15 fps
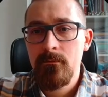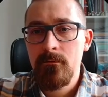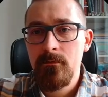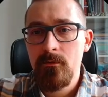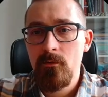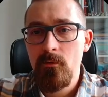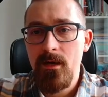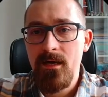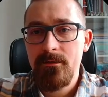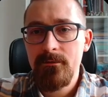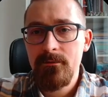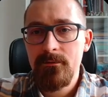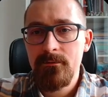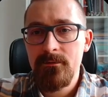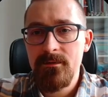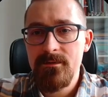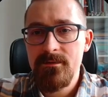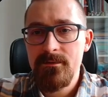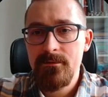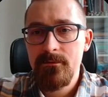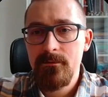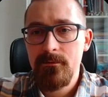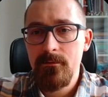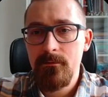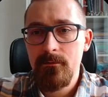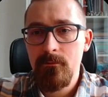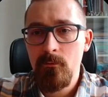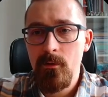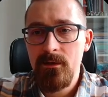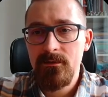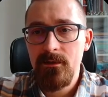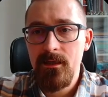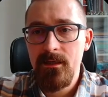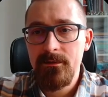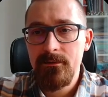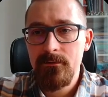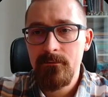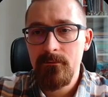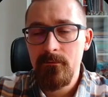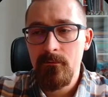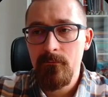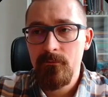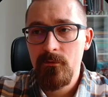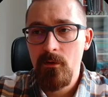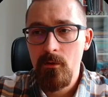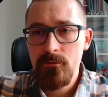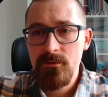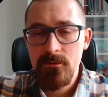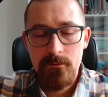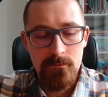run this one line of code